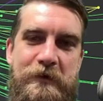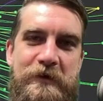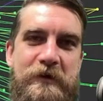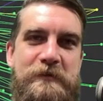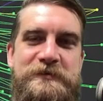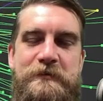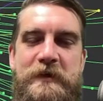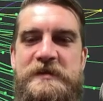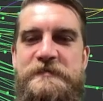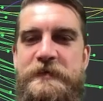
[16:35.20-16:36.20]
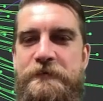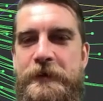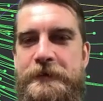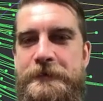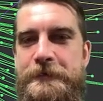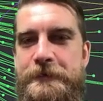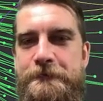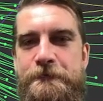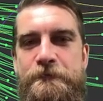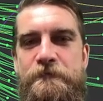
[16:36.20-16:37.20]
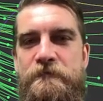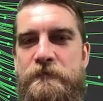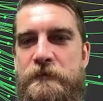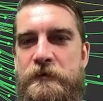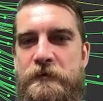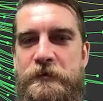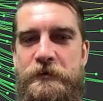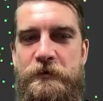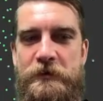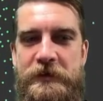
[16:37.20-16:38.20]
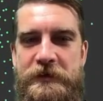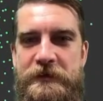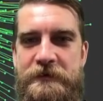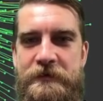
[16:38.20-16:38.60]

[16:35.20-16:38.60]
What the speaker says: It almost reminds me of like, when you go on like